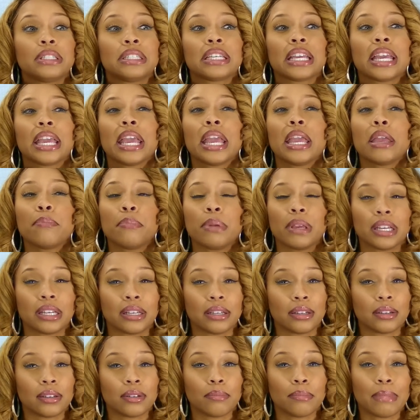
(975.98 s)

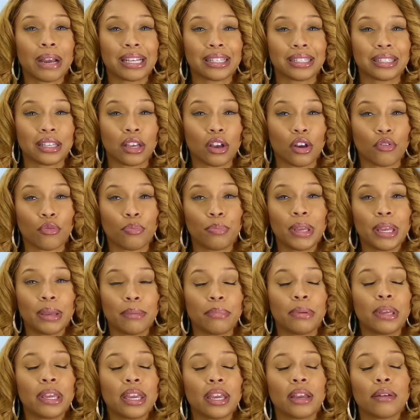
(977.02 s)
keeping myself,
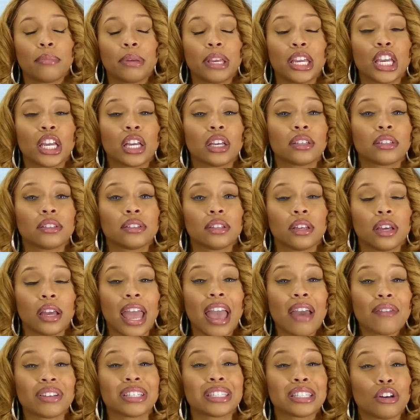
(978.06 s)

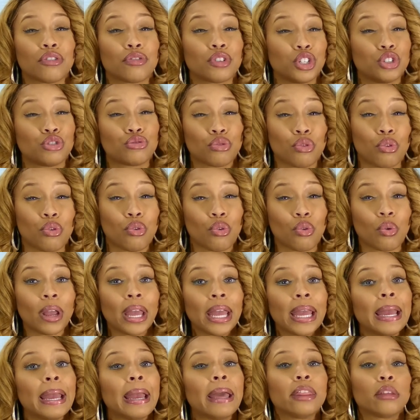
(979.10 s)
having self-control
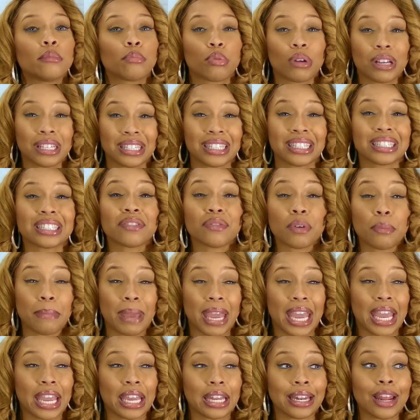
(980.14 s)
in the presence of a
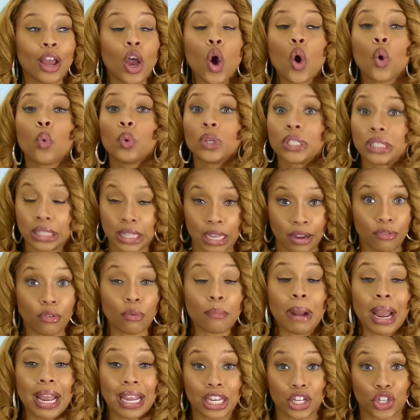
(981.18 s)
man was never
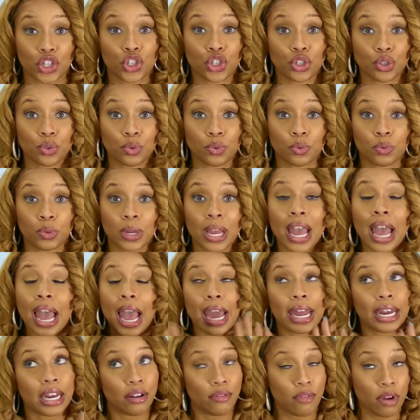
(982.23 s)
my issue.
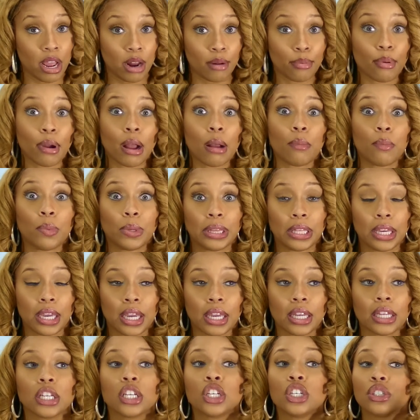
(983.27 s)
I never had a problem with that.
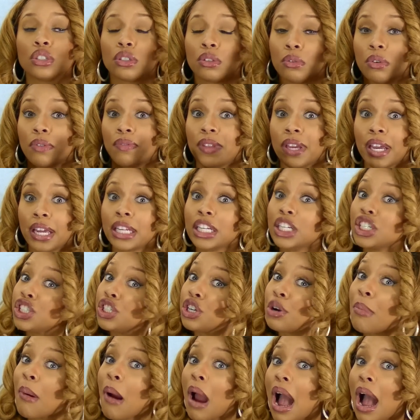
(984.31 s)
So if that is
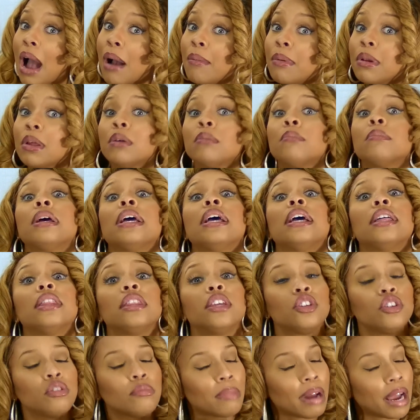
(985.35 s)
your problem,
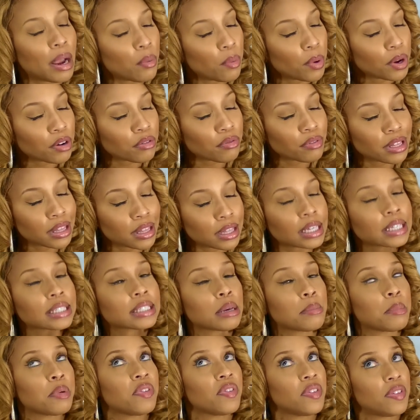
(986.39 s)
then you might want to rethink
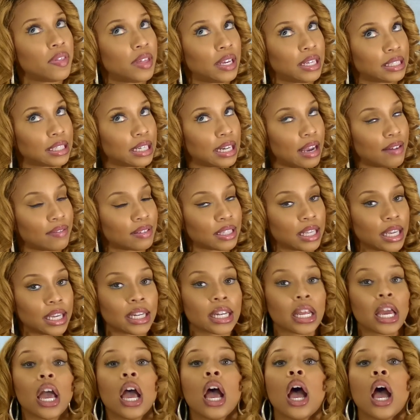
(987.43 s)
some of the things that I've said.